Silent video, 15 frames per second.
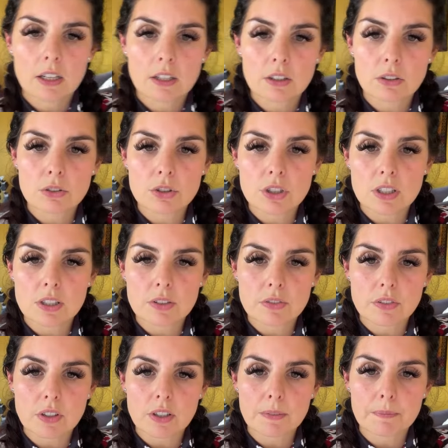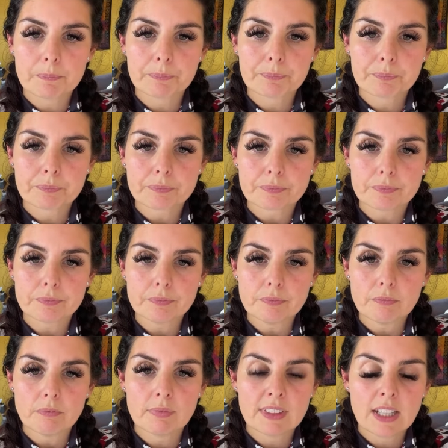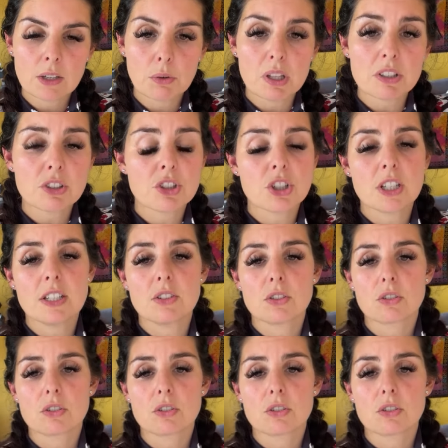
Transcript: Good cheese for. Well, it's cheese.